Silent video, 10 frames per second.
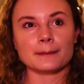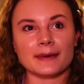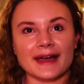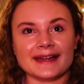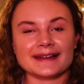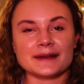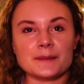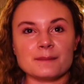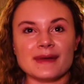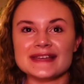But
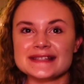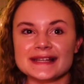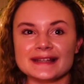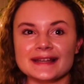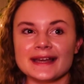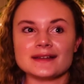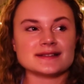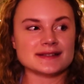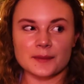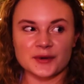basically,
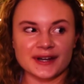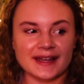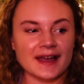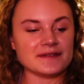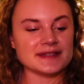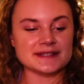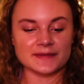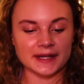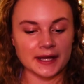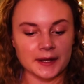in summary of this
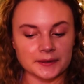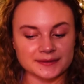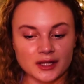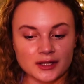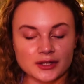video,